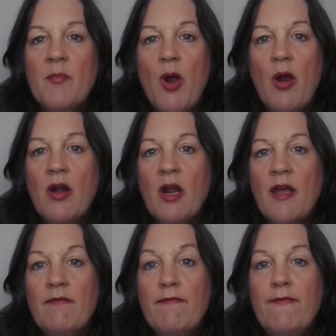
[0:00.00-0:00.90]
part
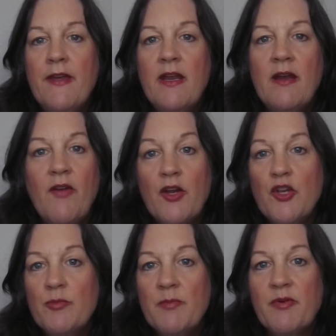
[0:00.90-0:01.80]
and fit of our
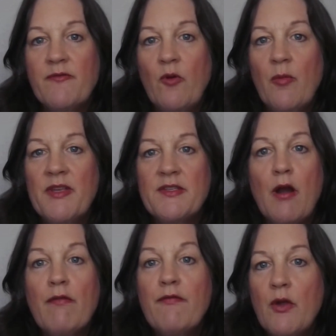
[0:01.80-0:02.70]
human performance and
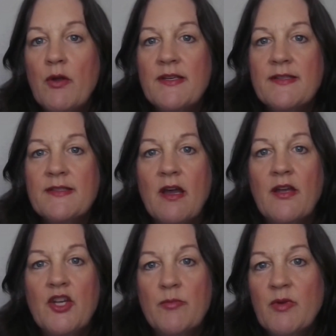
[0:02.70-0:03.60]
our focus
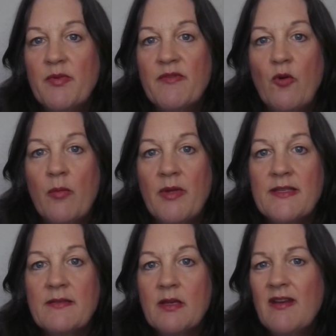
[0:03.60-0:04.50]
on human performance,